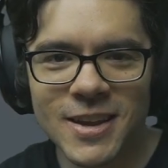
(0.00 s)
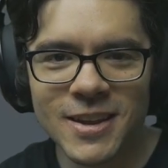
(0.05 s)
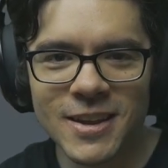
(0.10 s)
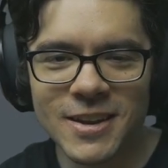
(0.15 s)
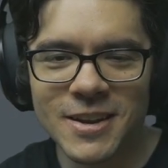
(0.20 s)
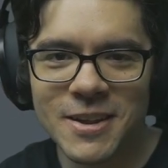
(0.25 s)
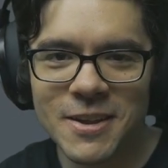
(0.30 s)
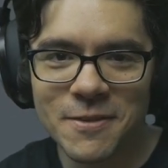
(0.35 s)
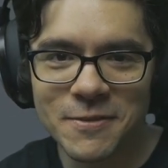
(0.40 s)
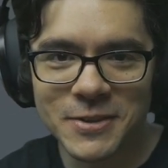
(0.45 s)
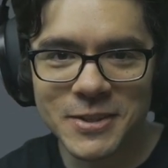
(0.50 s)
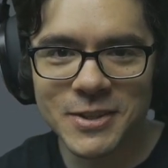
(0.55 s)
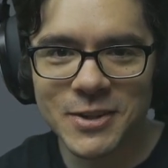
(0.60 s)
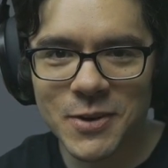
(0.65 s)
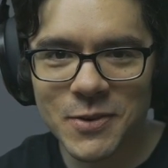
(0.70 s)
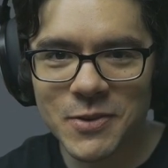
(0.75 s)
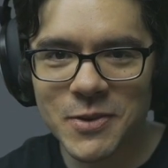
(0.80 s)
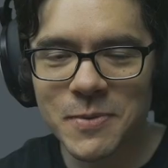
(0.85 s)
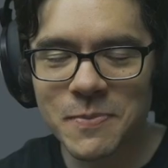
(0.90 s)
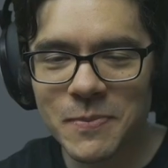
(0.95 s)
And if
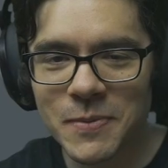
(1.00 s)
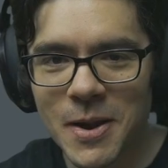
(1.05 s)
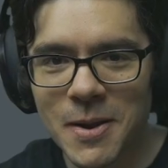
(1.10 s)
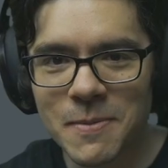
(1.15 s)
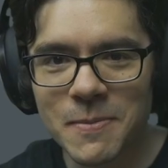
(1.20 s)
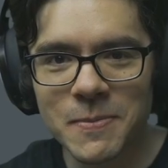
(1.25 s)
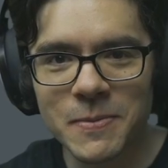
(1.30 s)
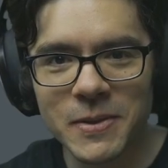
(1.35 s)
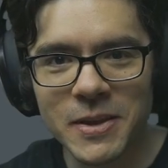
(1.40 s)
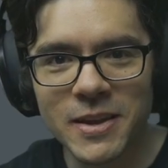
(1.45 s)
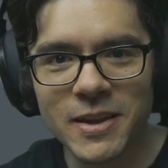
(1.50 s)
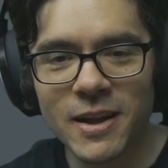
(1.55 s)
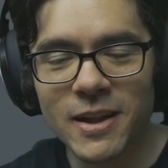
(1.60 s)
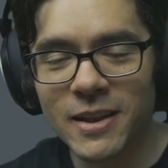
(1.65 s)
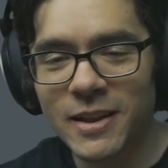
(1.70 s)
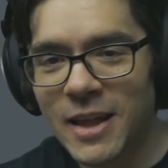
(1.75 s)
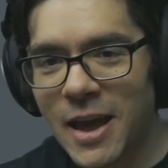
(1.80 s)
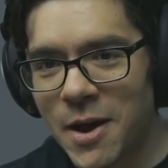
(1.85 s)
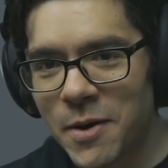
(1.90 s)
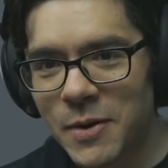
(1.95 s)
so, they'll probably
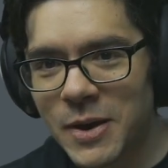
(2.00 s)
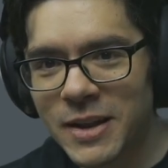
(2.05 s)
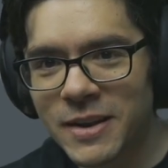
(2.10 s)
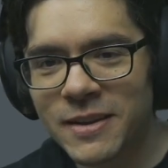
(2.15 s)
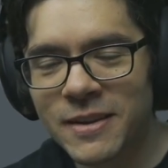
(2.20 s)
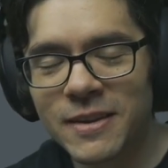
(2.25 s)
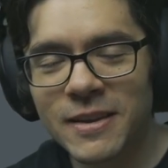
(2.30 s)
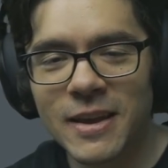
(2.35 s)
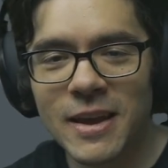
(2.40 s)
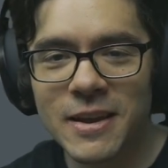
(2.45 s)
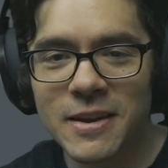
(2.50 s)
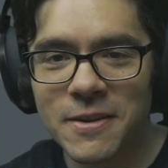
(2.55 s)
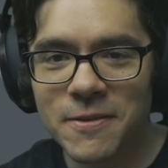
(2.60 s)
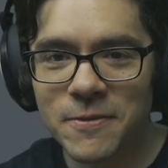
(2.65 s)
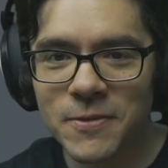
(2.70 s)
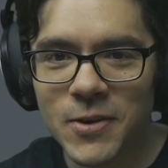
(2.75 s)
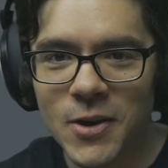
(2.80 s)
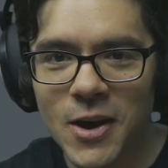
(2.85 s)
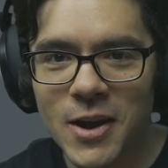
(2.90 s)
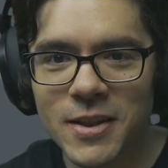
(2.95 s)
allow it. And
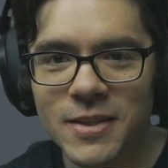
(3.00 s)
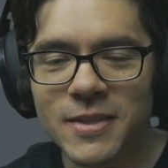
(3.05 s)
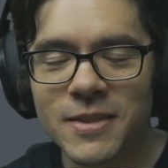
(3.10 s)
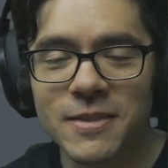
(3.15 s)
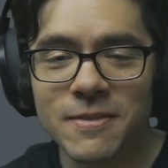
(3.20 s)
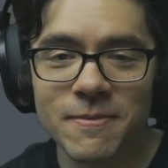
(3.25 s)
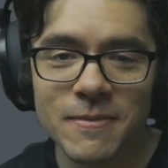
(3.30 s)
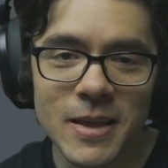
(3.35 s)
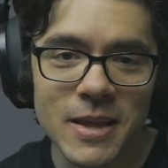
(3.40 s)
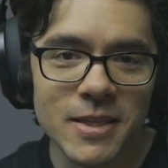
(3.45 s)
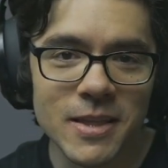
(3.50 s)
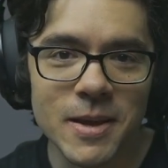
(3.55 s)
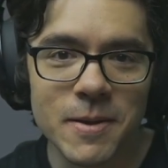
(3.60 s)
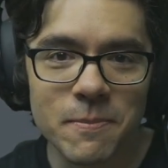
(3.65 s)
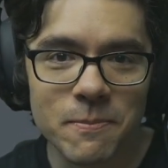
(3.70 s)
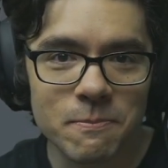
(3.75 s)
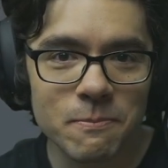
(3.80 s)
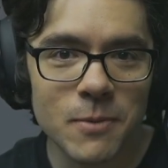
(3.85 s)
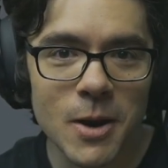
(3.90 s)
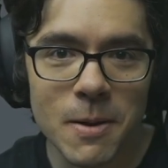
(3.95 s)
if not, then they
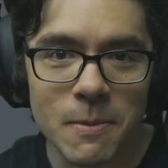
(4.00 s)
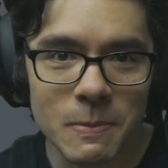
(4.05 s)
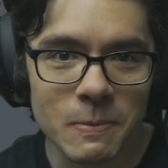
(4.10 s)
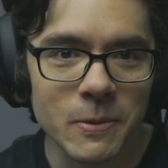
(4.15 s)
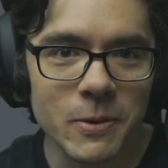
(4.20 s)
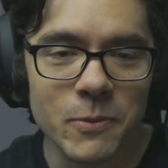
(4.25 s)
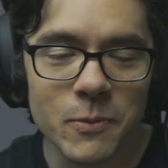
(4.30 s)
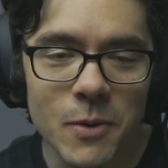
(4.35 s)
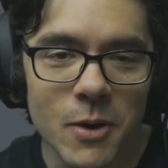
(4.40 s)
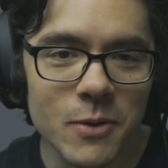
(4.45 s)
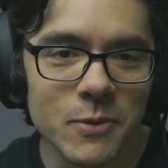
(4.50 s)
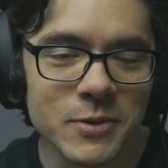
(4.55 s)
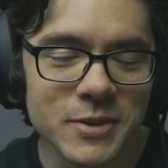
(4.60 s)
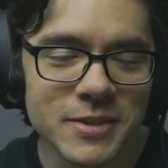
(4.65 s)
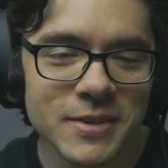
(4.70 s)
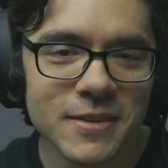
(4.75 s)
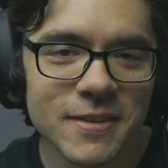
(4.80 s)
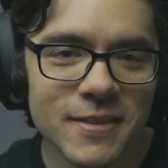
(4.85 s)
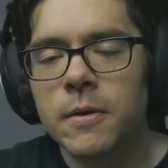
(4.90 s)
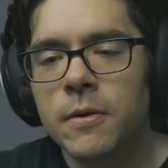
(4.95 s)
probably won't.